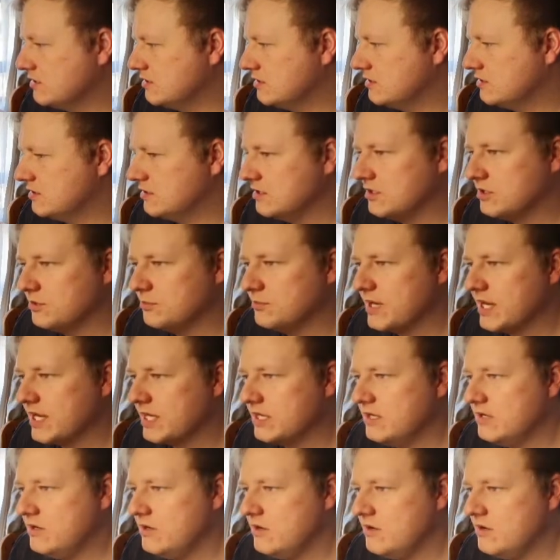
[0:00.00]
go back
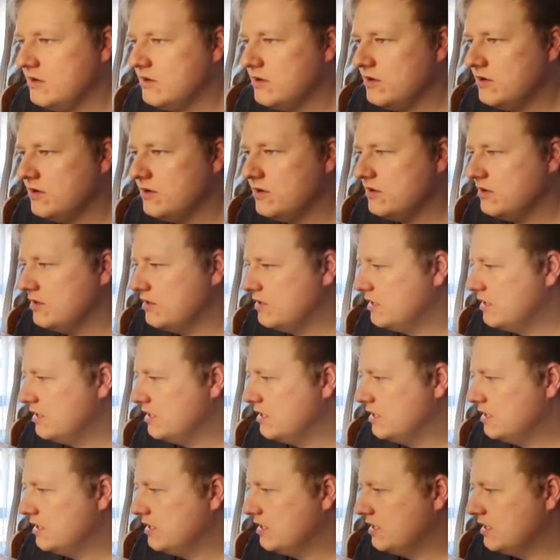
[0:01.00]
here.
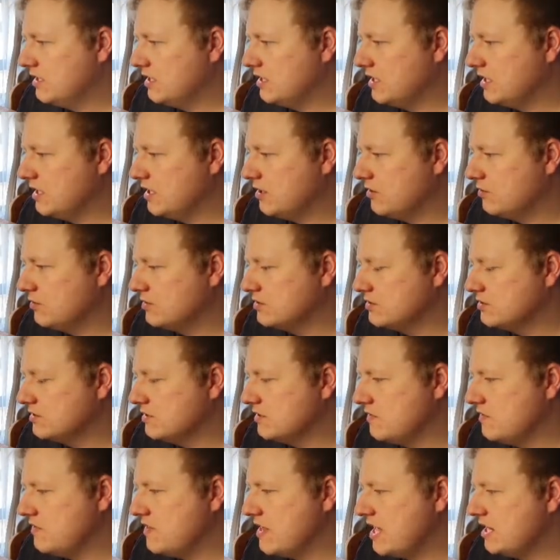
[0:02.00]
I
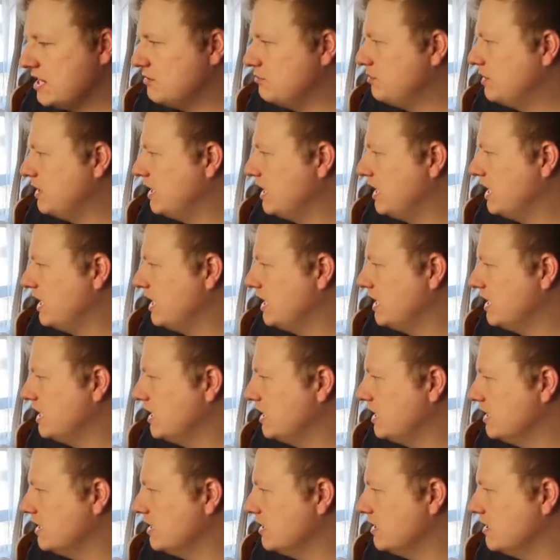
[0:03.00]
want that plane,
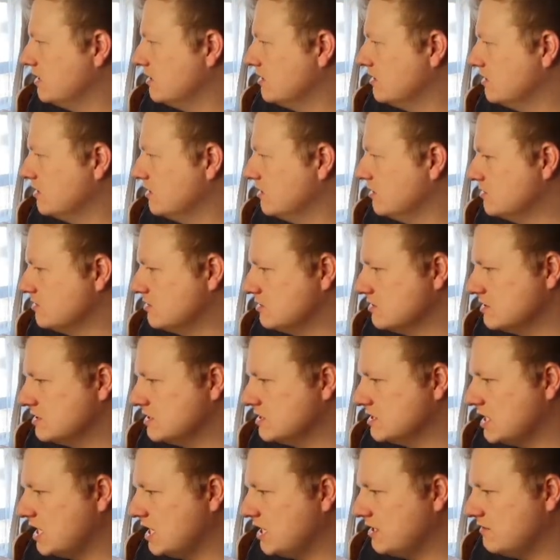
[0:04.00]
go to the
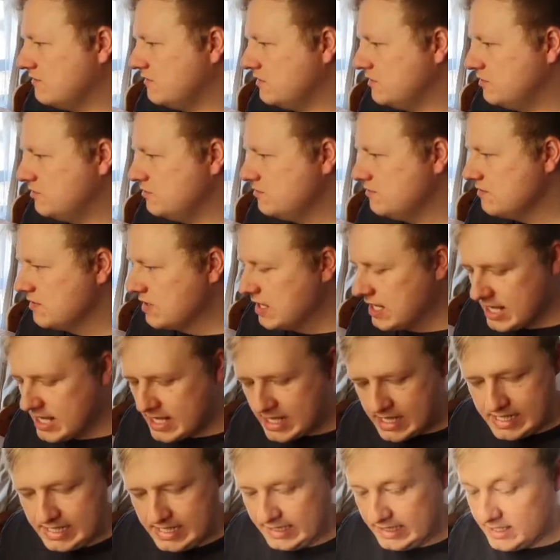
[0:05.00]
side view,
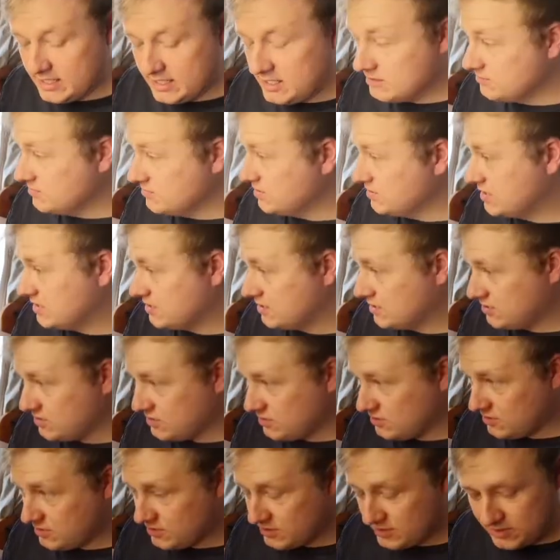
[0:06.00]
and then I'm just gonna
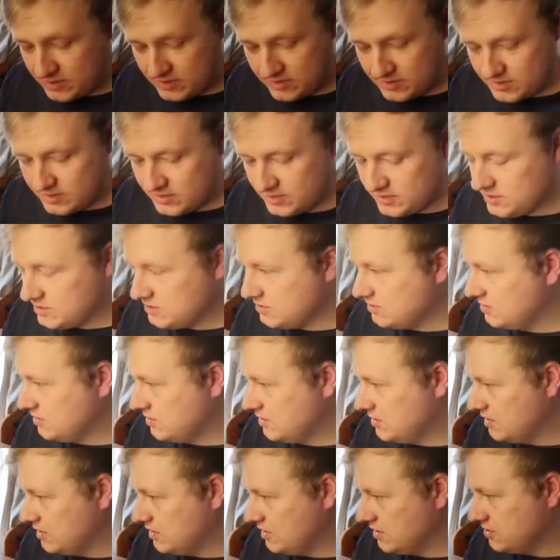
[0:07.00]
start
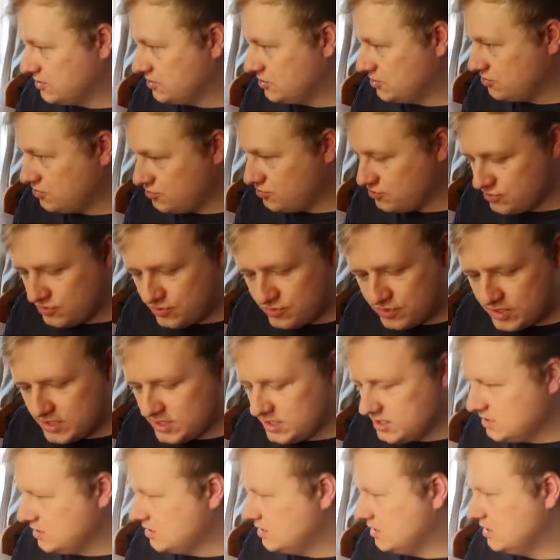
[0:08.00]

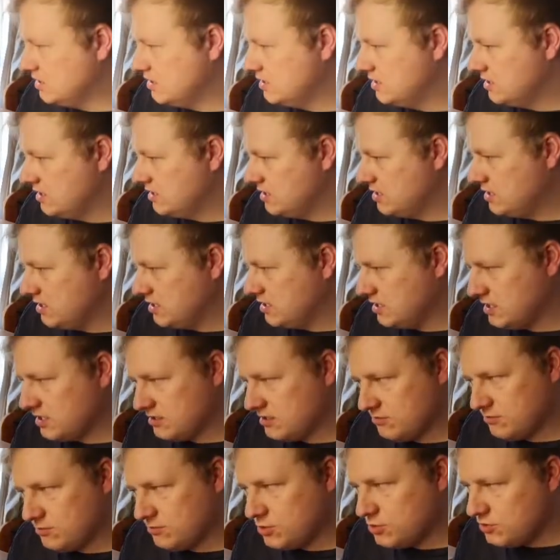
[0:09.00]
extruding
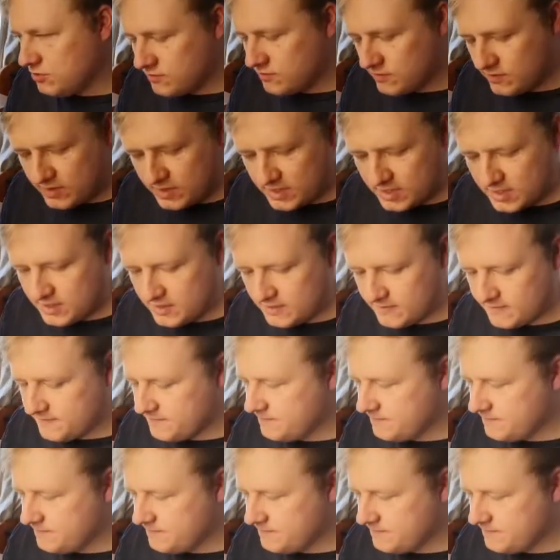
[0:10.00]
and moving